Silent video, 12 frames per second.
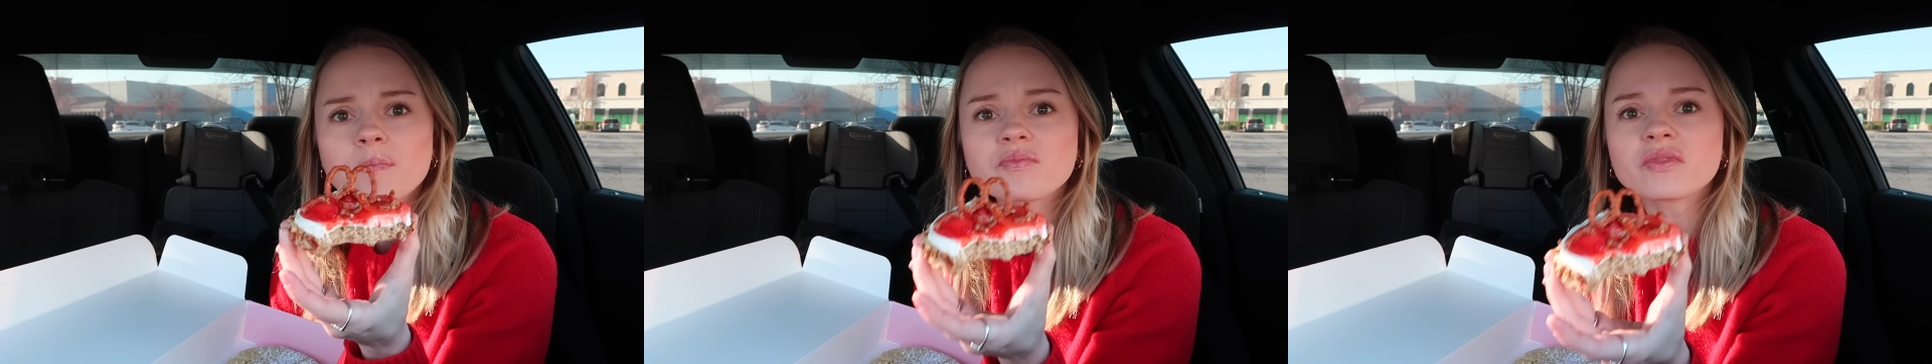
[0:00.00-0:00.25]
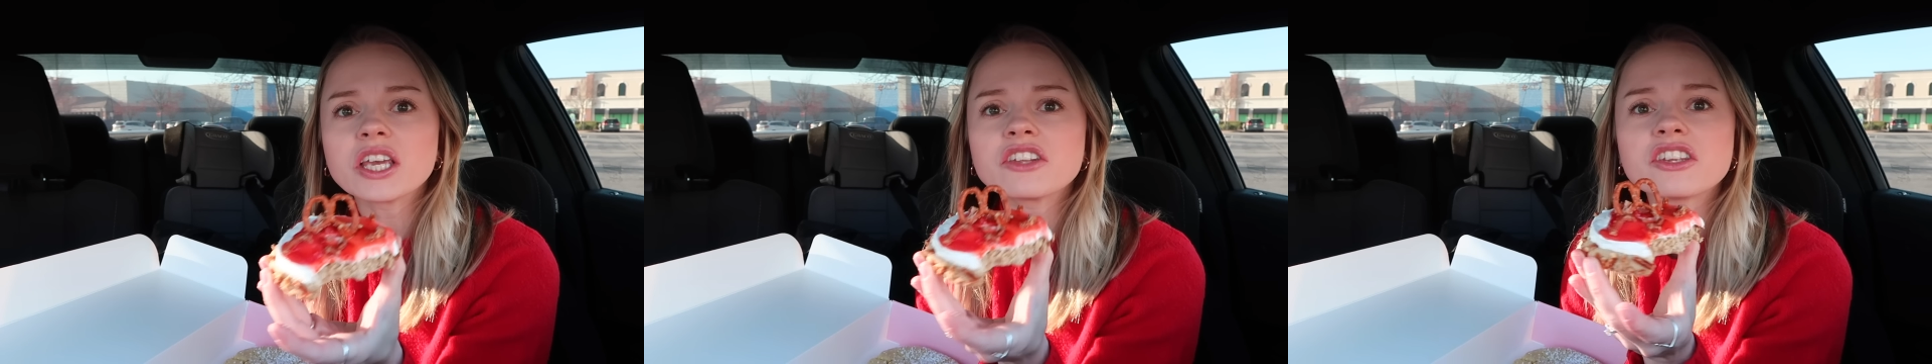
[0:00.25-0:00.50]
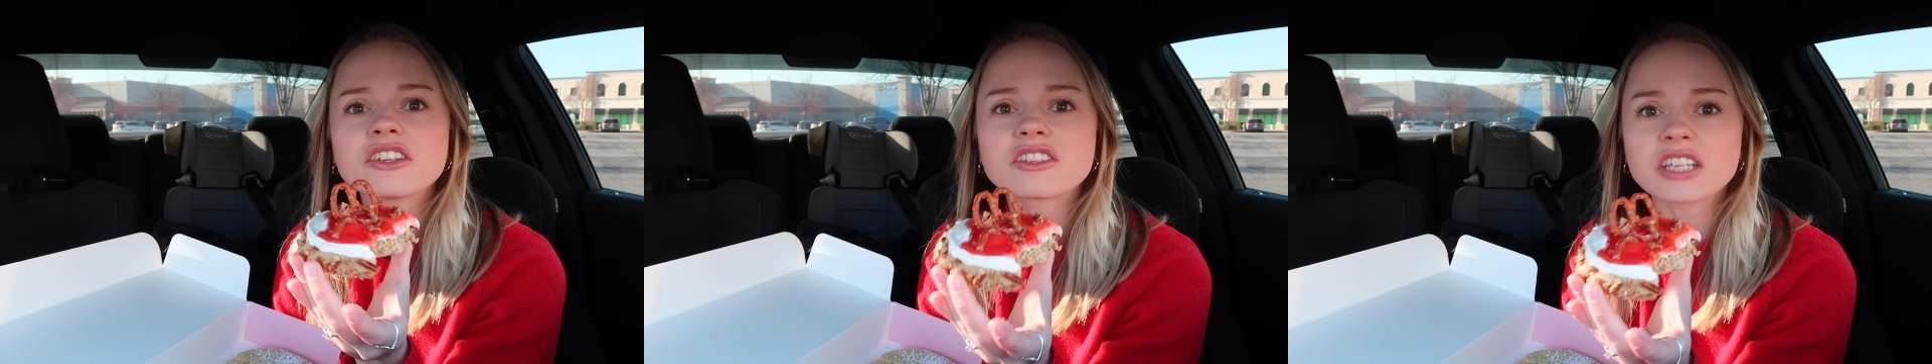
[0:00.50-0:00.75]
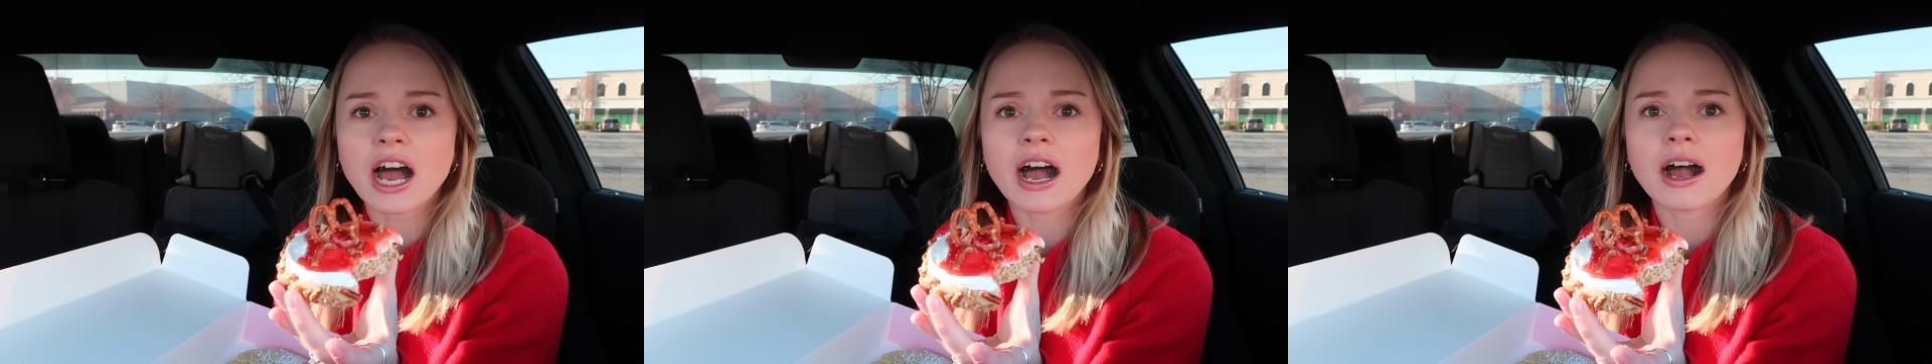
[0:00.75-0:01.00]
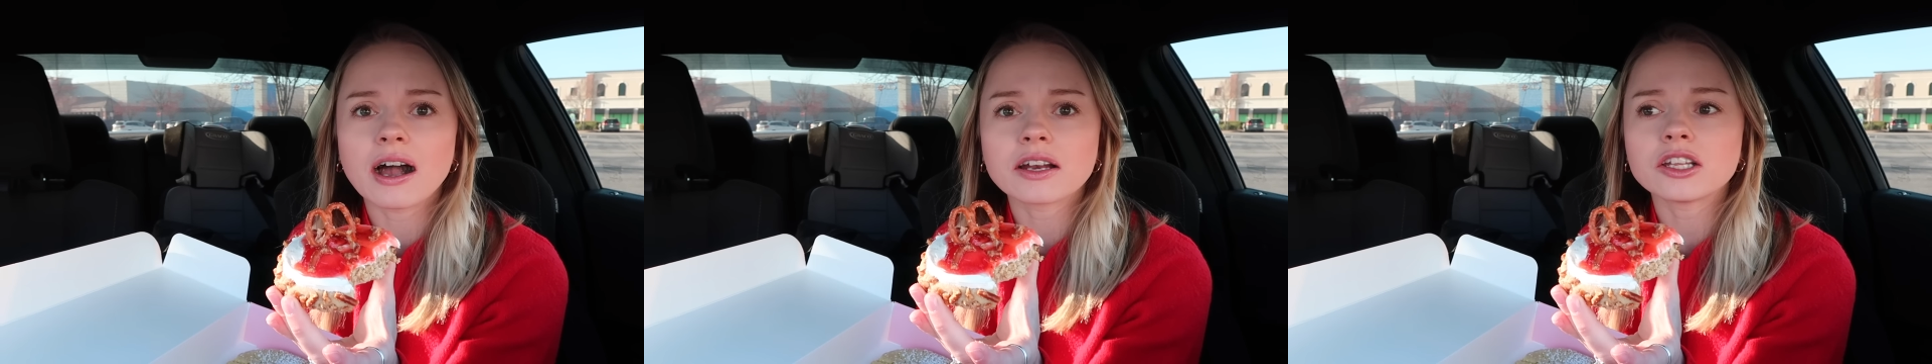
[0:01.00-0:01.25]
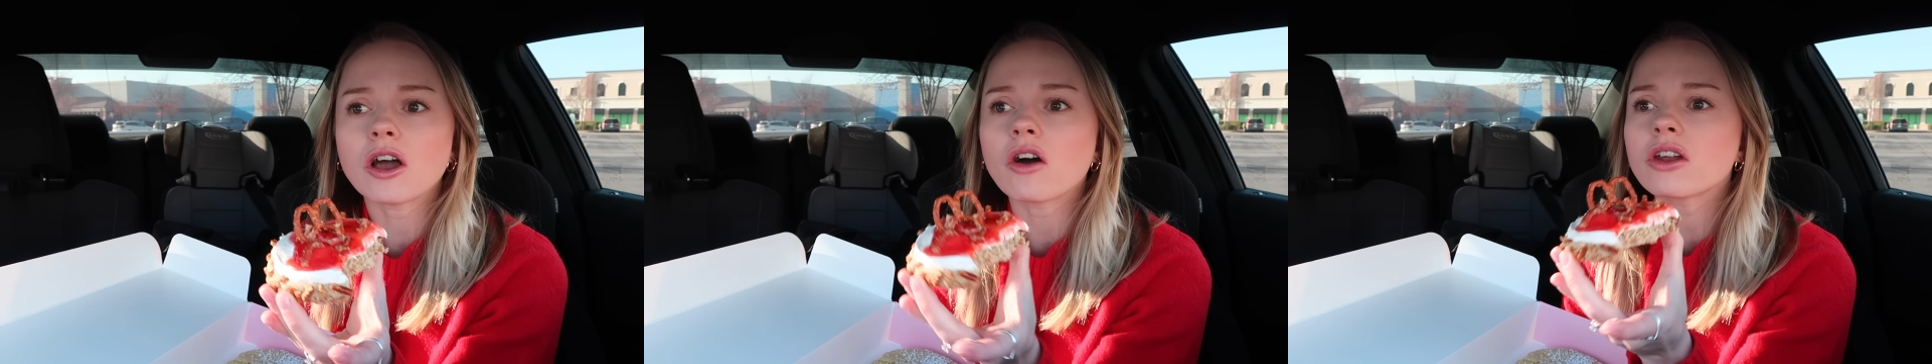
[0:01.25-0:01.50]
This is
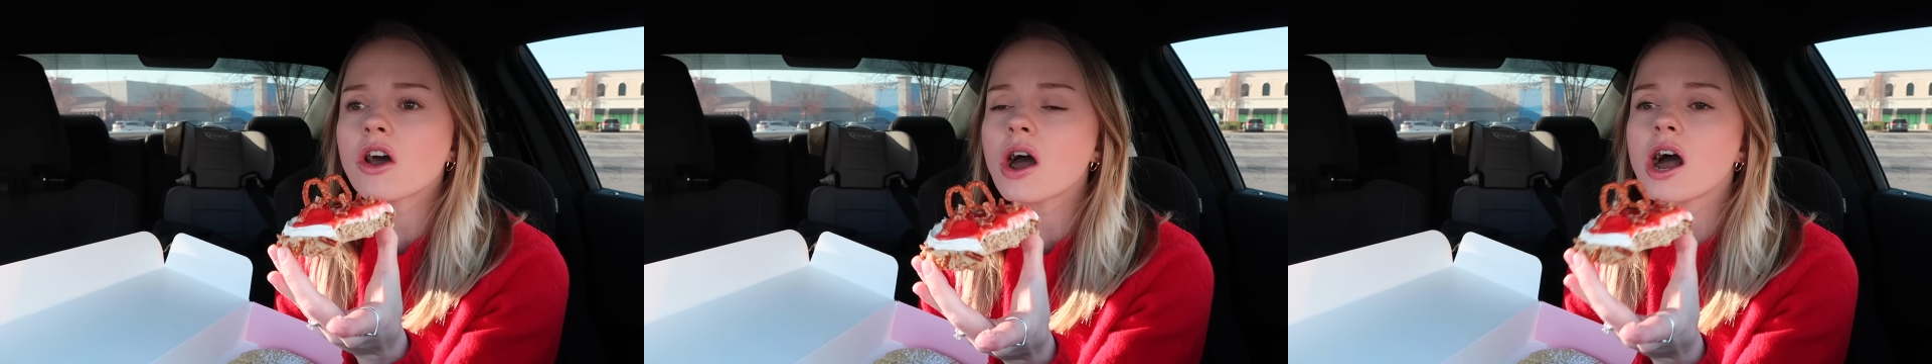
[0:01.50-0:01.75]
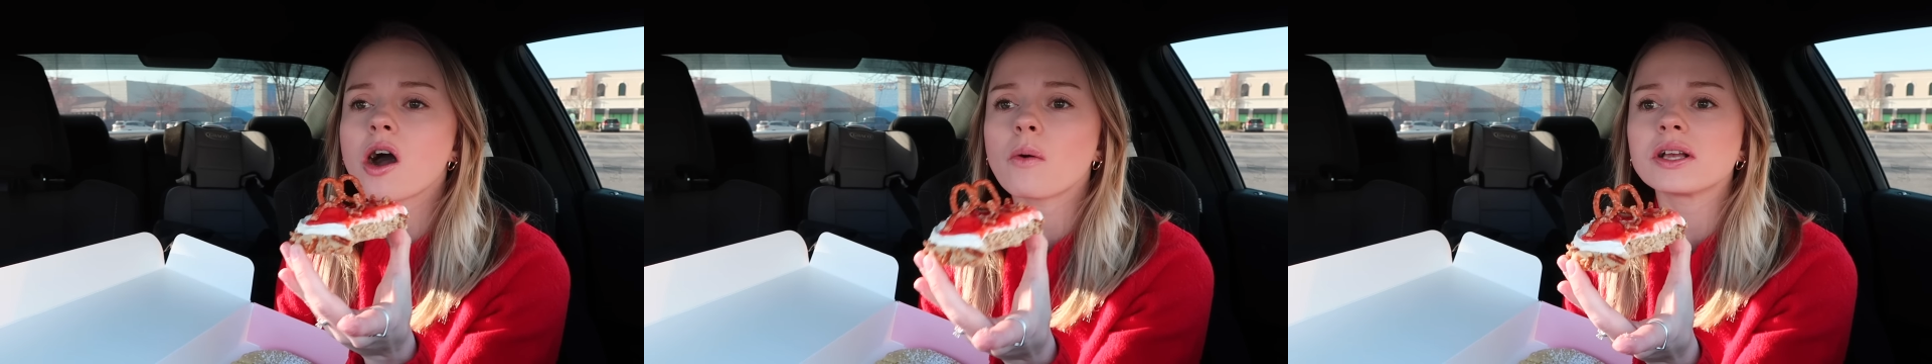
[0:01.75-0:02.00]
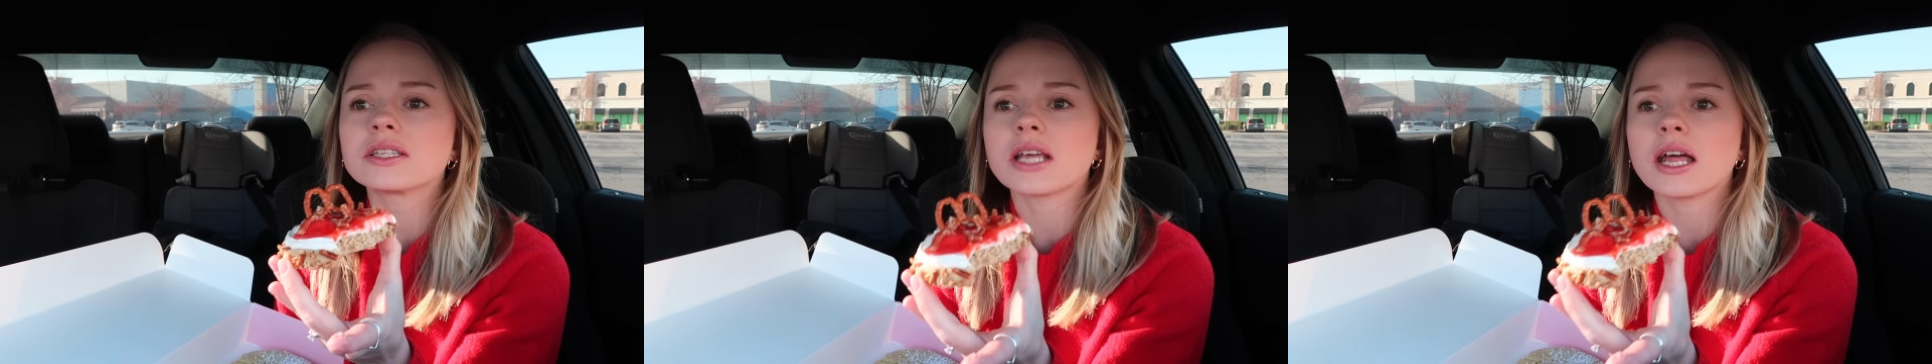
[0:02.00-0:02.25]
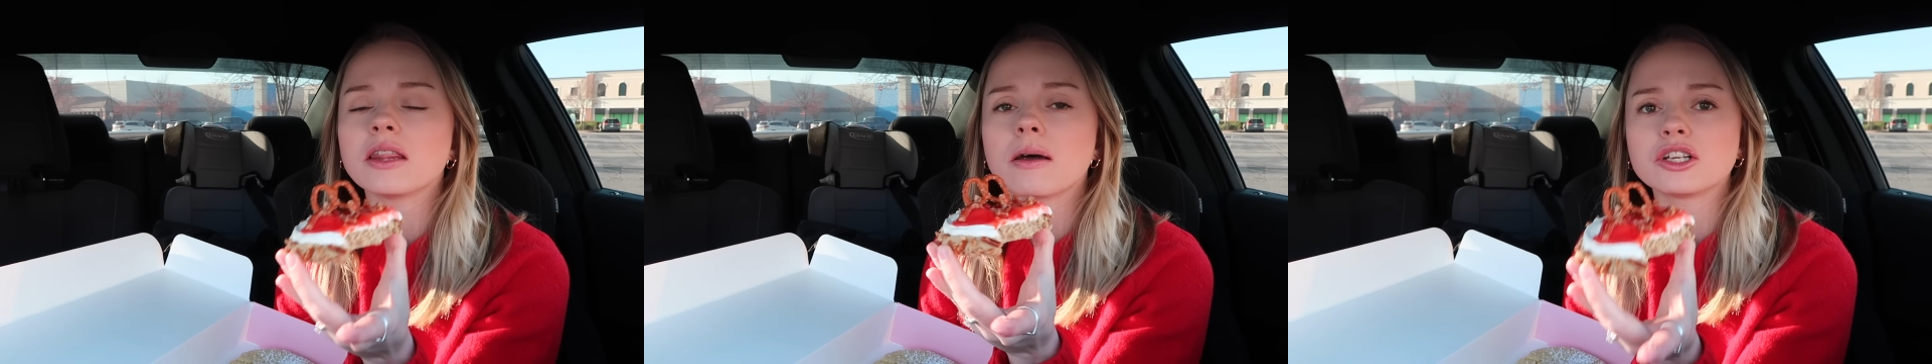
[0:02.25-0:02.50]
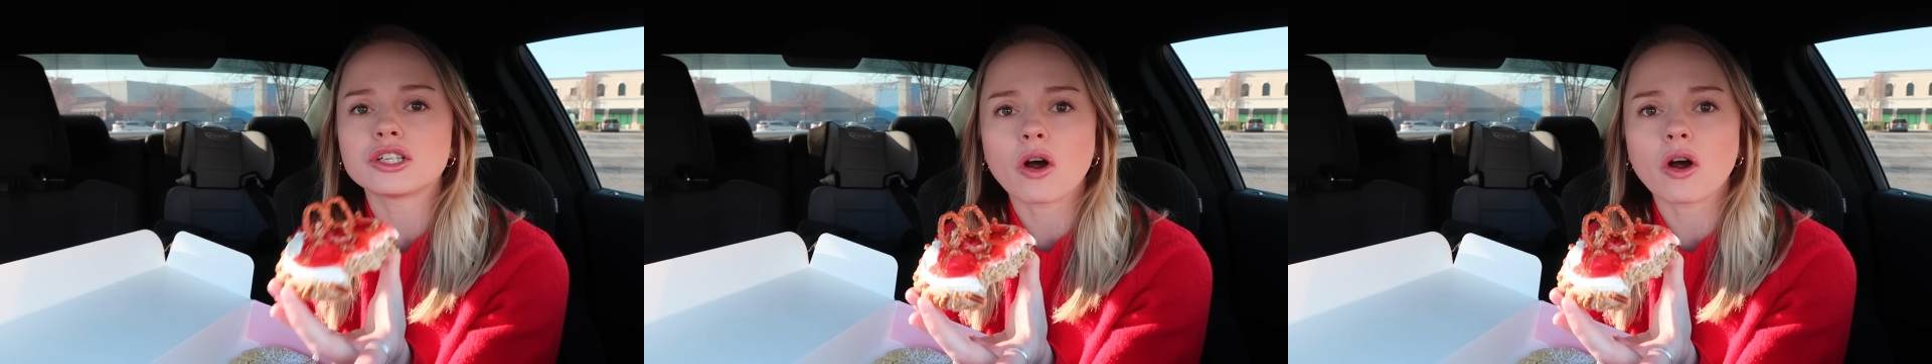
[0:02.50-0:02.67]
Todd. Y'all know I always say the